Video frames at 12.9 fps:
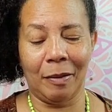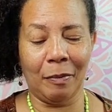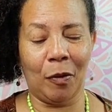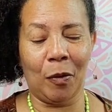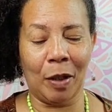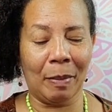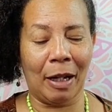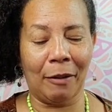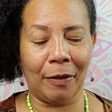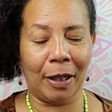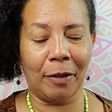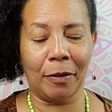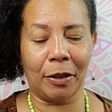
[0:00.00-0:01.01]
One of my
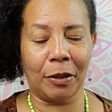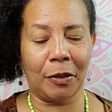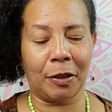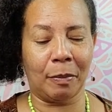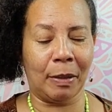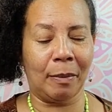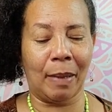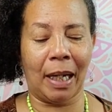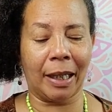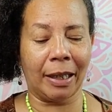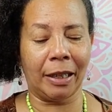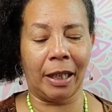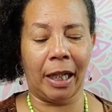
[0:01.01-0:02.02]
favorite used to be back
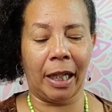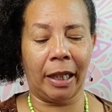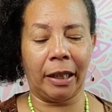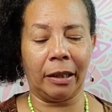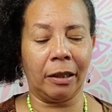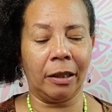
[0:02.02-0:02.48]
in the day,